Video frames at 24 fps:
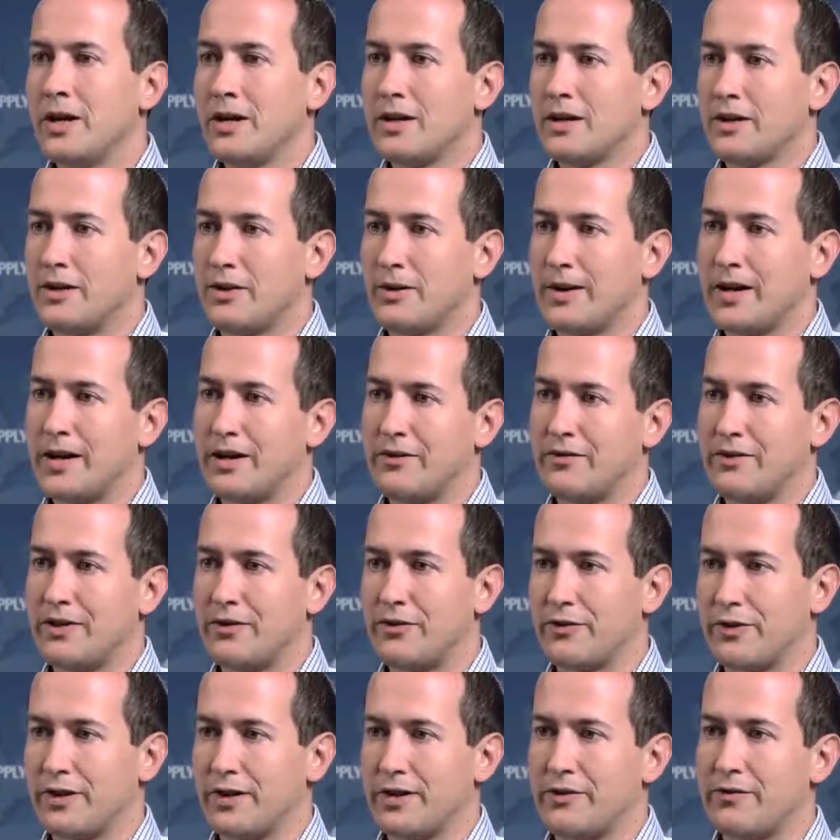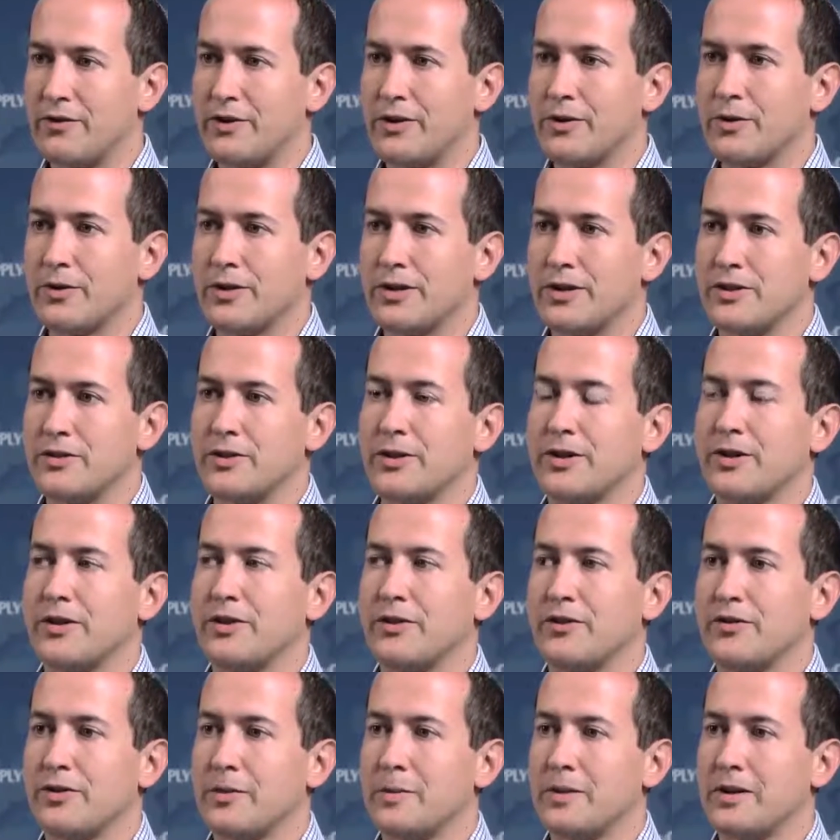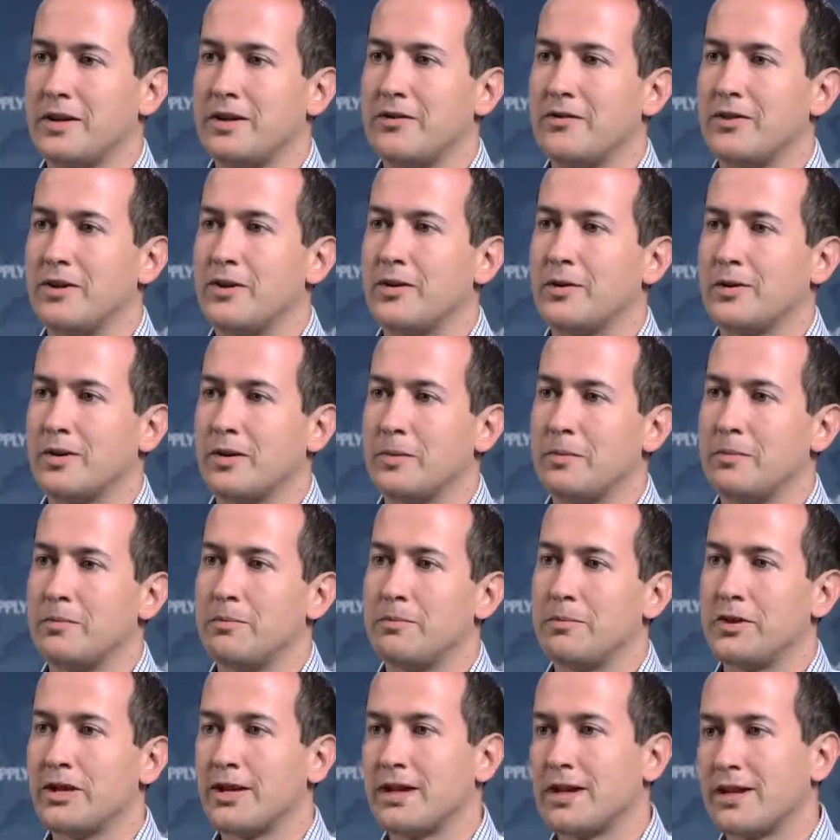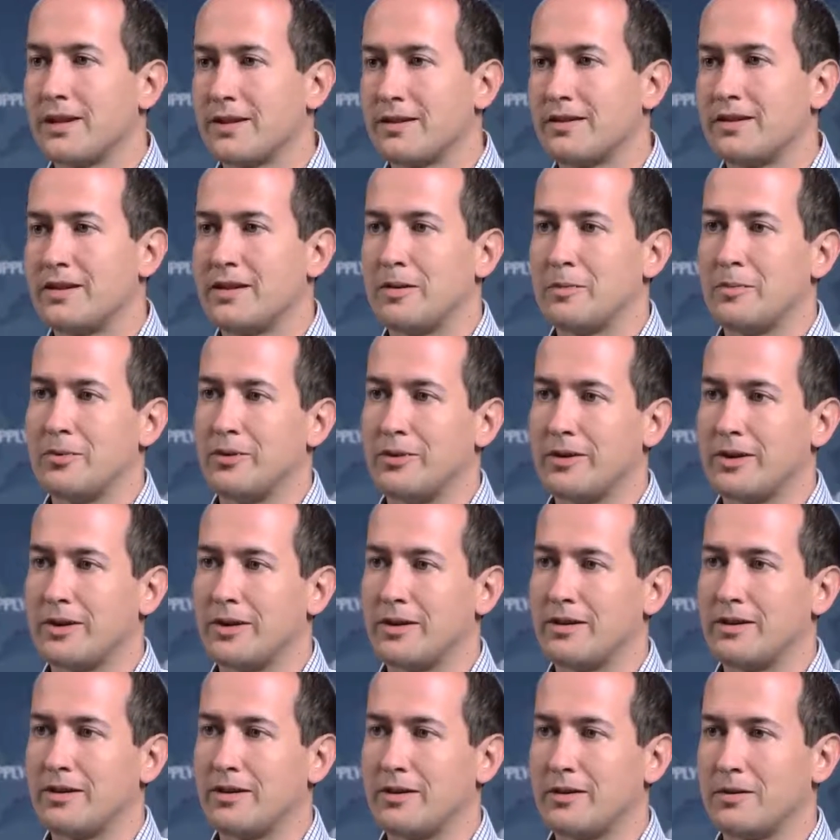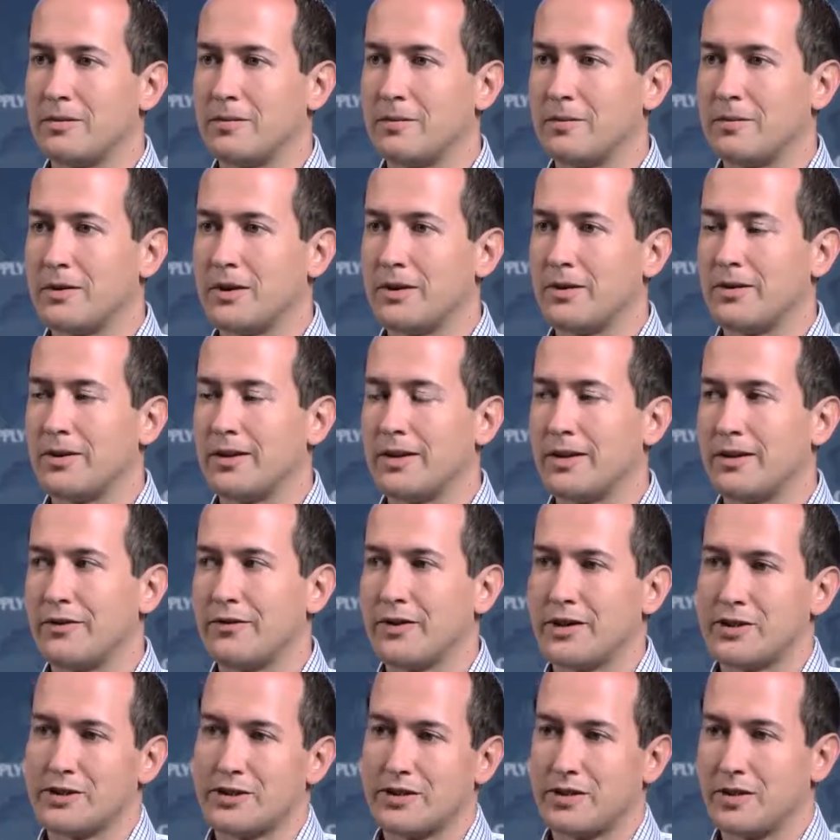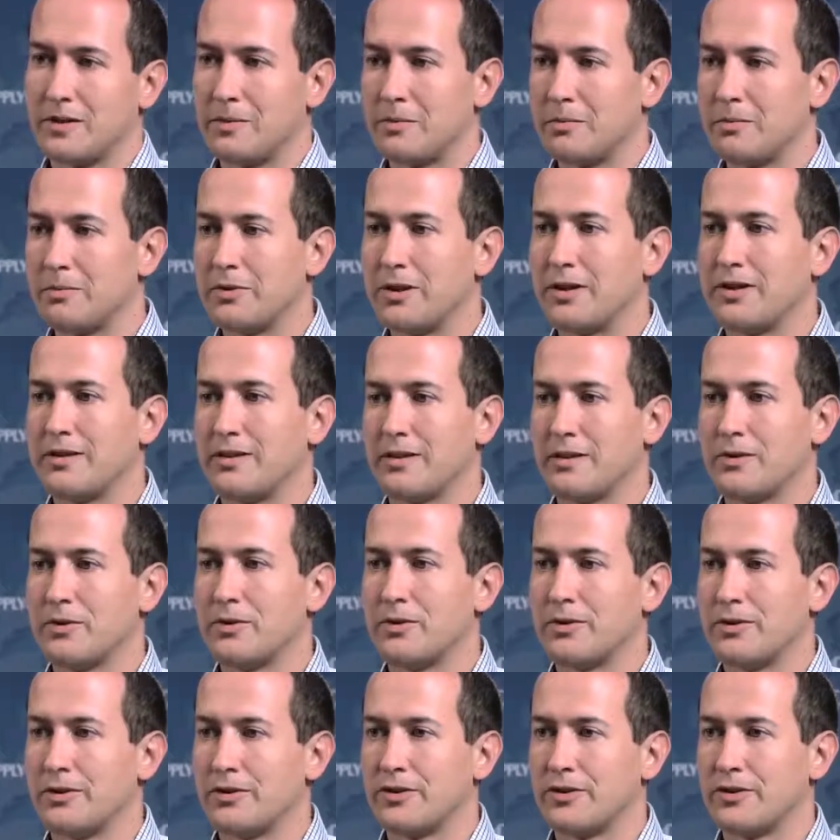have different inventory triggers from an inventory planning standpoint, and then eventually placing the order.